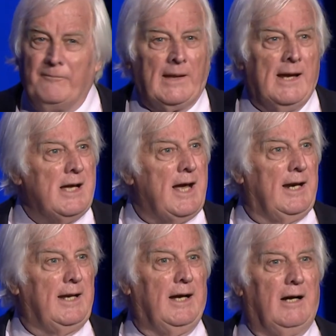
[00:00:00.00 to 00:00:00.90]

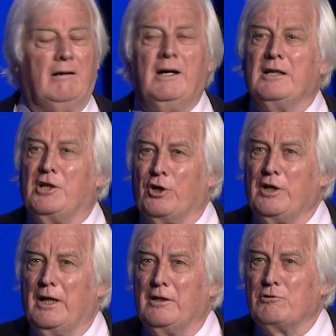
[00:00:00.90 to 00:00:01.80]
and our
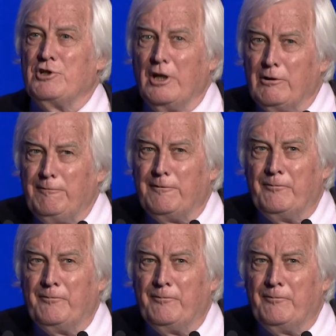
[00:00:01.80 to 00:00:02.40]
continental shelf,